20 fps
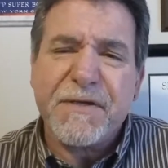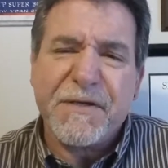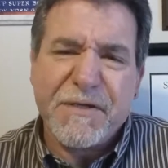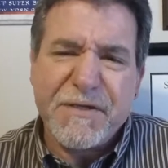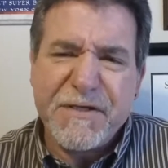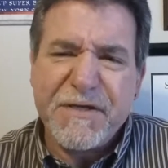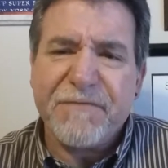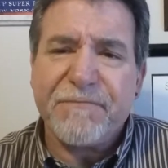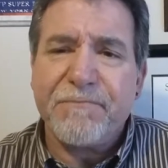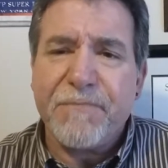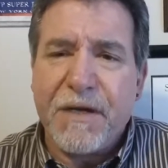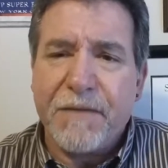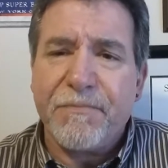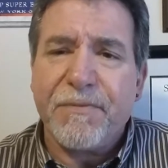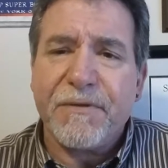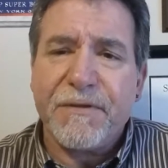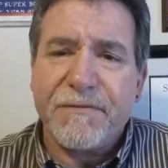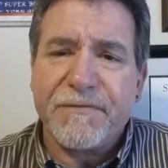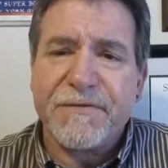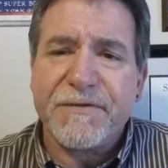to shift my
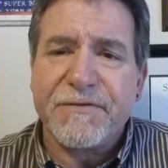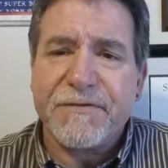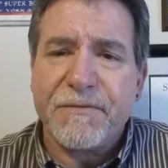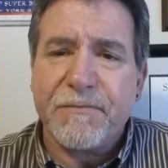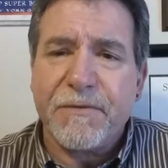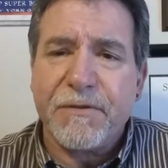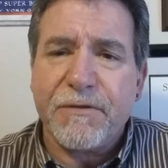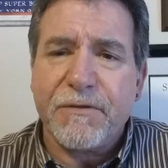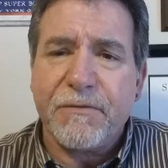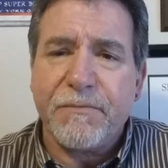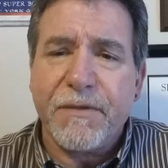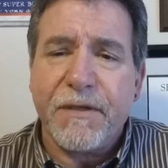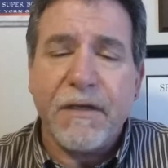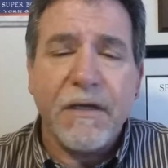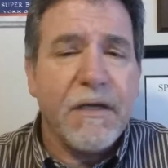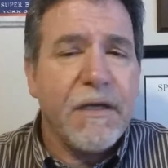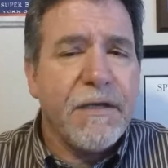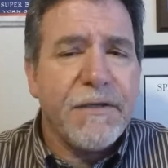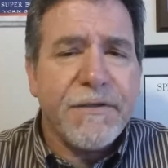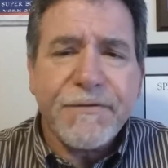belief system a little
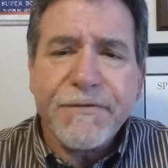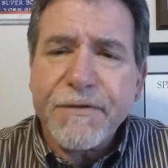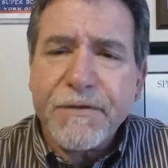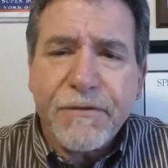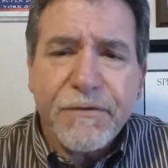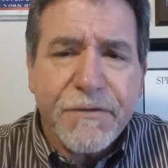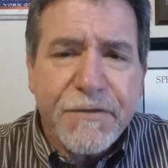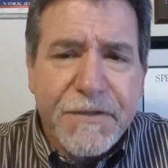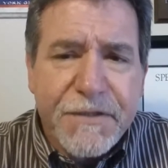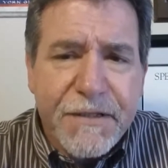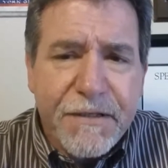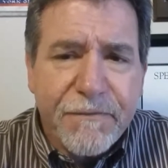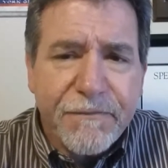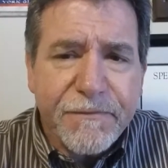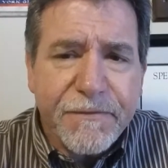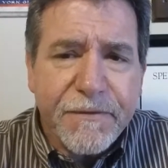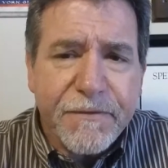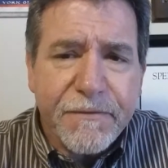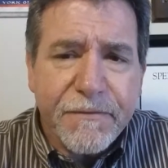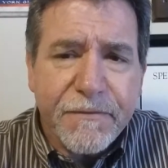bit. Just a little
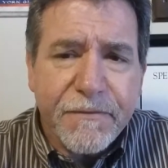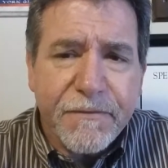shift.